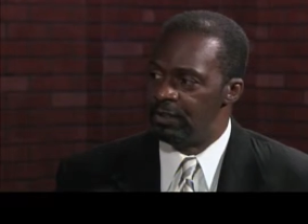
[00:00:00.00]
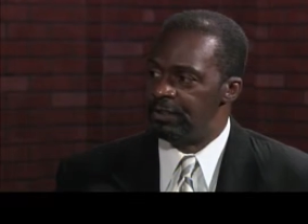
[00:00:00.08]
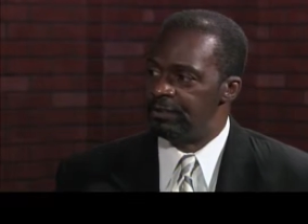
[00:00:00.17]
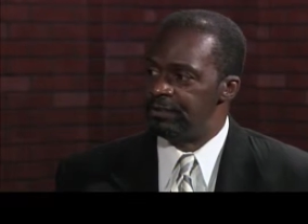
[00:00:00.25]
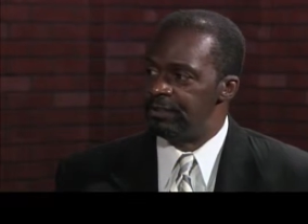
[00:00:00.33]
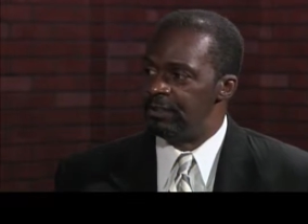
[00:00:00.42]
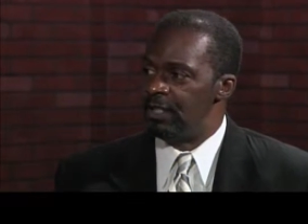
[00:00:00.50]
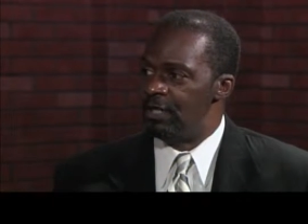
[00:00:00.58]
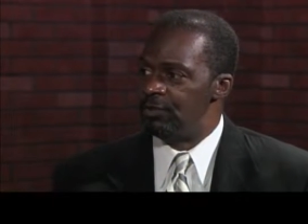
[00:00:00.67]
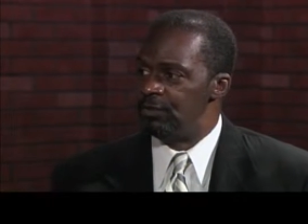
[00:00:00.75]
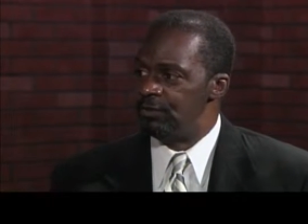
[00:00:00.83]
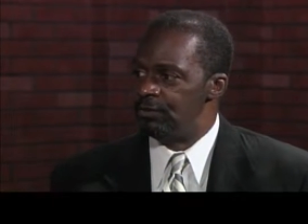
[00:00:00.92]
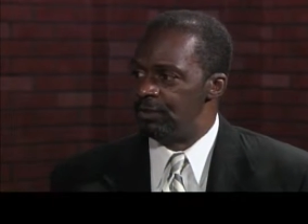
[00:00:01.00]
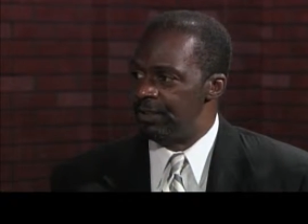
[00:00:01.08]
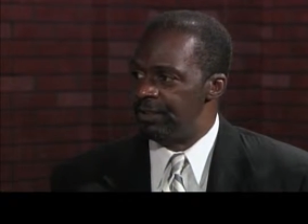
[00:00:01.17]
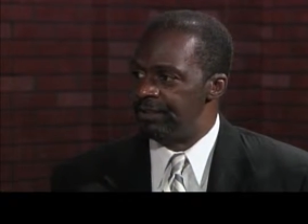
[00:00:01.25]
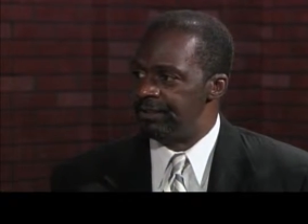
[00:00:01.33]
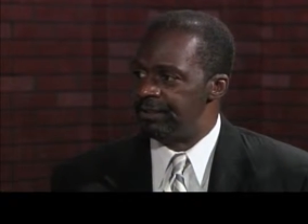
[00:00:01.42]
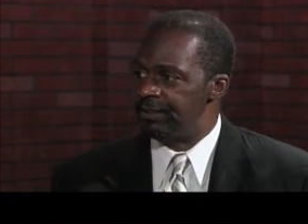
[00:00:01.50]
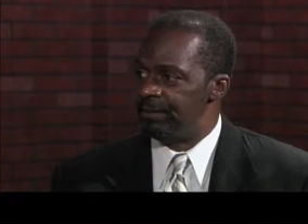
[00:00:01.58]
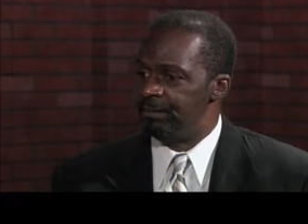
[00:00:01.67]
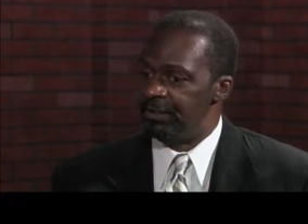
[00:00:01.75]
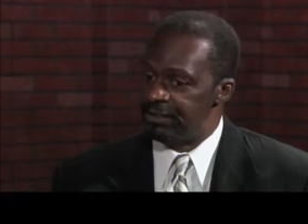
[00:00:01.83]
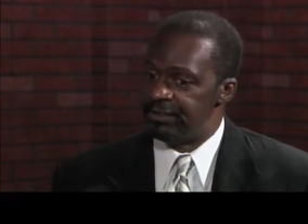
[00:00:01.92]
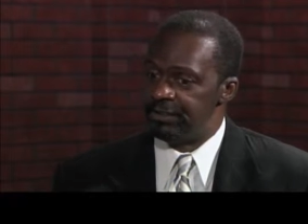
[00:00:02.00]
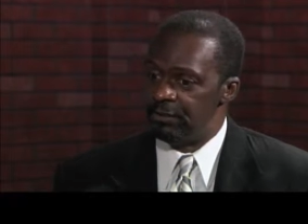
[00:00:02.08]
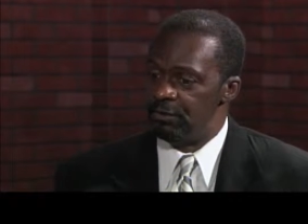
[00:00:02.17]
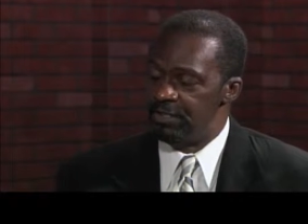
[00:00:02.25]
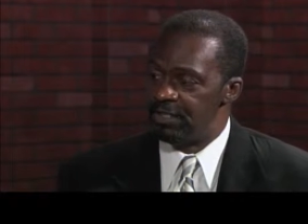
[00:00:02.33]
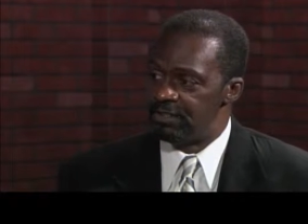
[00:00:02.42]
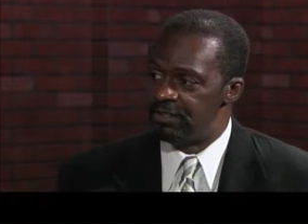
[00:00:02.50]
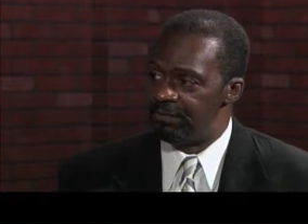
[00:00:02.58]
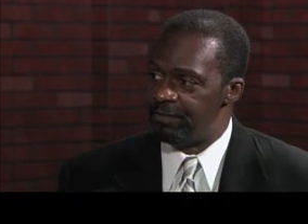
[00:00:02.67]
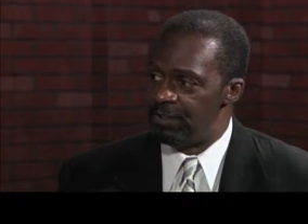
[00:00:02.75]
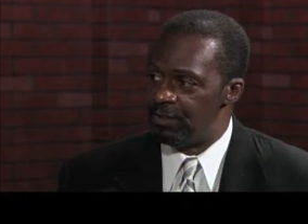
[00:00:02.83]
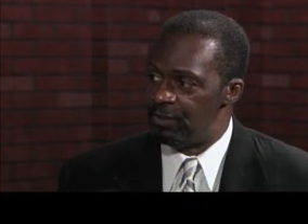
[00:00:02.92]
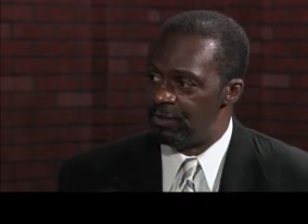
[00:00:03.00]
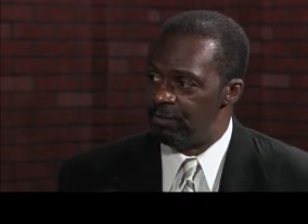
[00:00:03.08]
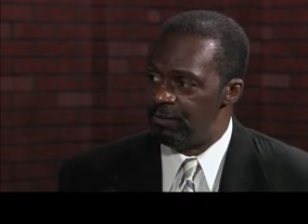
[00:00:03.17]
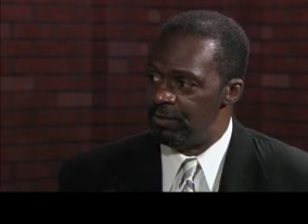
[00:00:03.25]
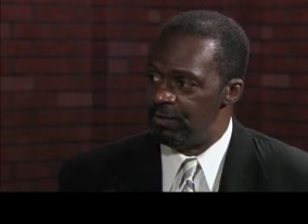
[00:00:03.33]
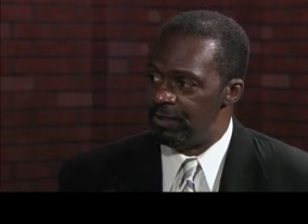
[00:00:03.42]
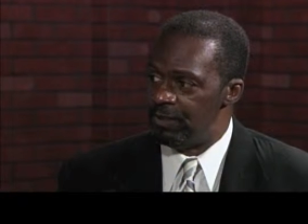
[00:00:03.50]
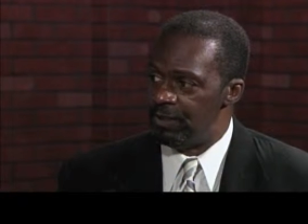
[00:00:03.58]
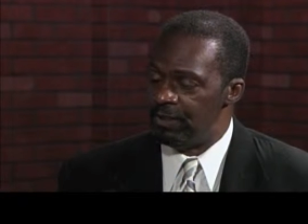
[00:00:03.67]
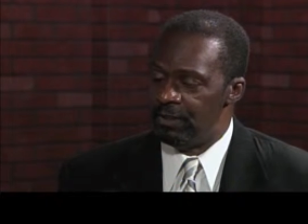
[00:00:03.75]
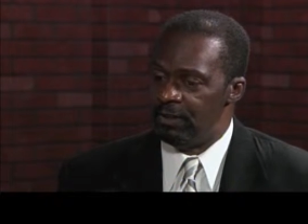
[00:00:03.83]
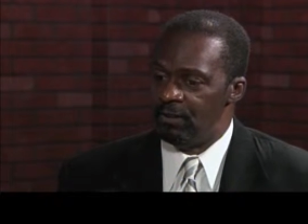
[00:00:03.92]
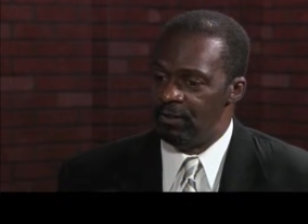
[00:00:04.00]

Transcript: to not do drugs, but still be accepted in your community.